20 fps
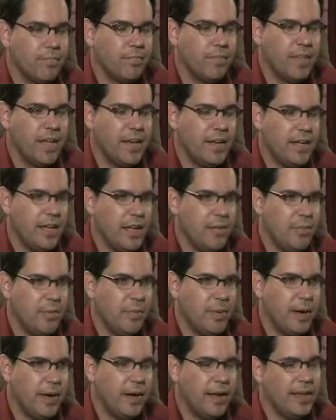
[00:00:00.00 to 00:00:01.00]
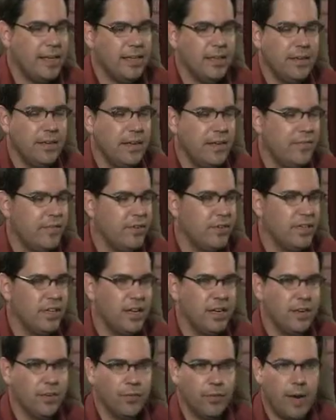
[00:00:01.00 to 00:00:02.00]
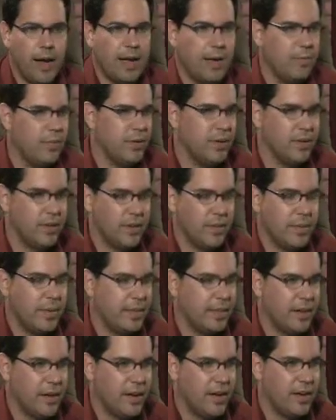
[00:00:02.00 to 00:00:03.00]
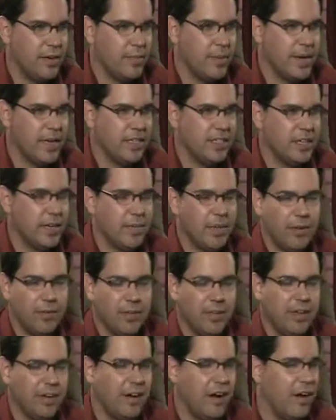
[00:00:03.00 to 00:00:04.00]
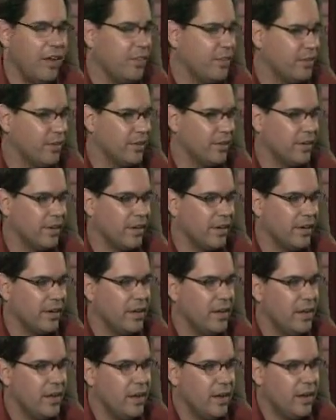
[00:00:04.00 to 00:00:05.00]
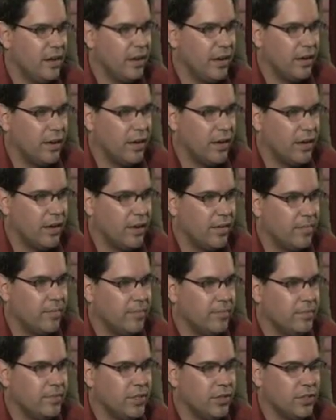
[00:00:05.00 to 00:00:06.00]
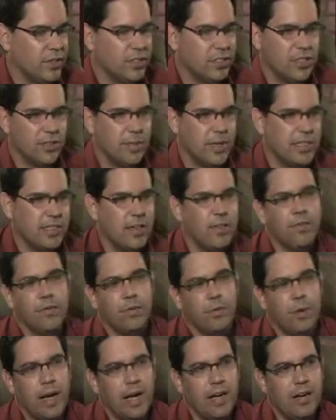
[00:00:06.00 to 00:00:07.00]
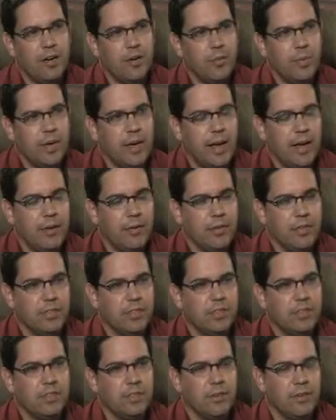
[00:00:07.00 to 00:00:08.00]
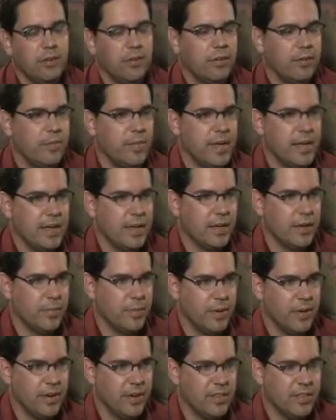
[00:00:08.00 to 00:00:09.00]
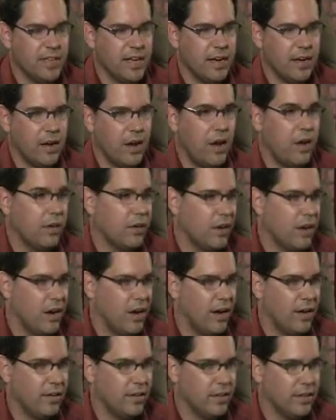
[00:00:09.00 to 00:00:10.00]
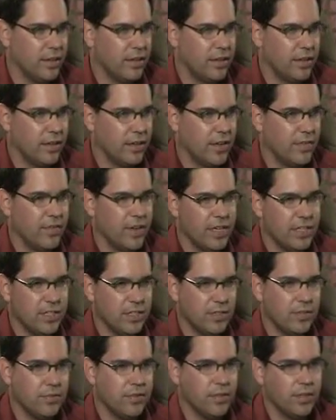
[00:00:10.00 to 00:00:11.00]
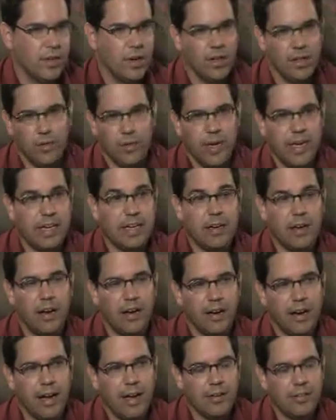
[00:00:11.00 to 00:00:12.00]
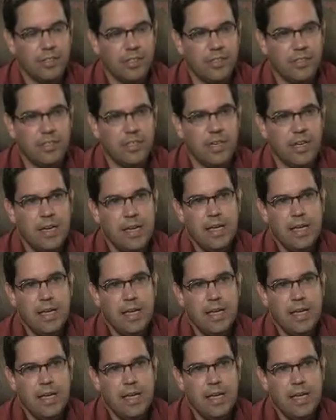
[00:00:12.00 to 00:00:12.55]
That came about. I didn't never intend to write a book about the Haunted Mansion. I'm not really an author, and don't consider myself a writer, but I was going to make an appearance at HauntCon, a convention for Halloween and haunted houses,